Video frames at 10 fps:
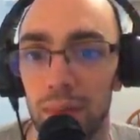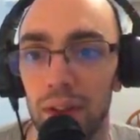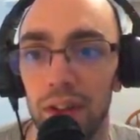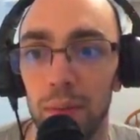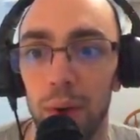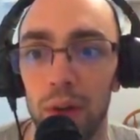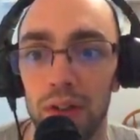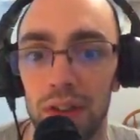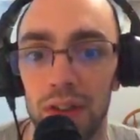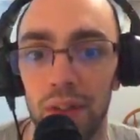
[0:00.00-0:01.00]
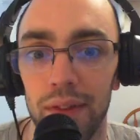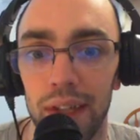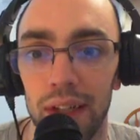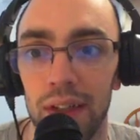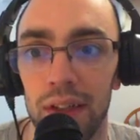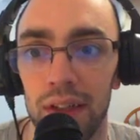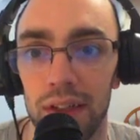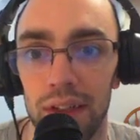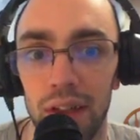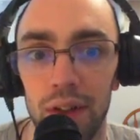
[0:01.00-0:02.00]
But they should have posted something
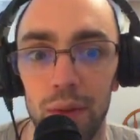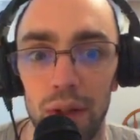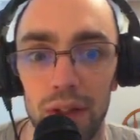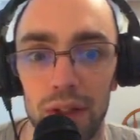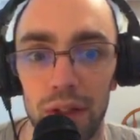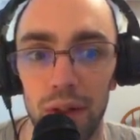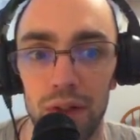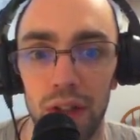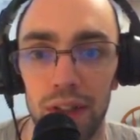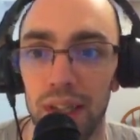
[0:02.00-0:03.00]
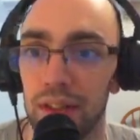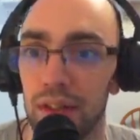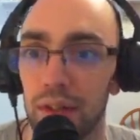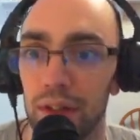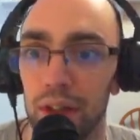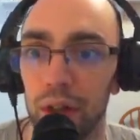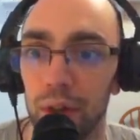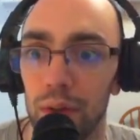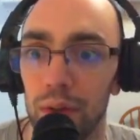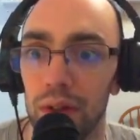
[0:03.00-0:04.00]
to tell you what the drones on the test server
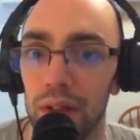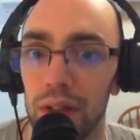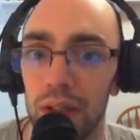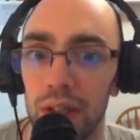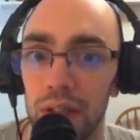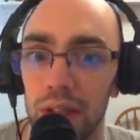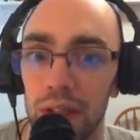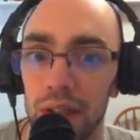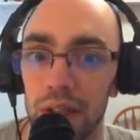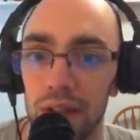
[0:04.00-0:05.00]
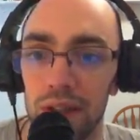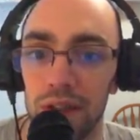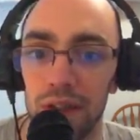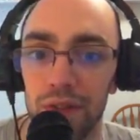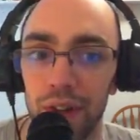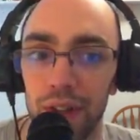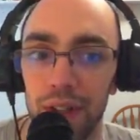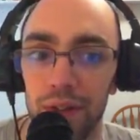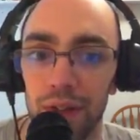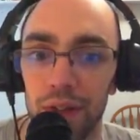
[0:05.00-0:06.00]
do. Because this is just very
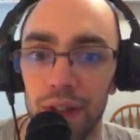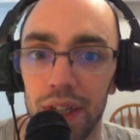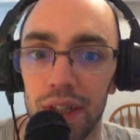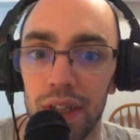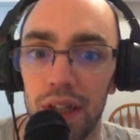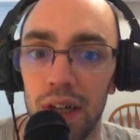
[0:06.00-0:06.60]
confusing.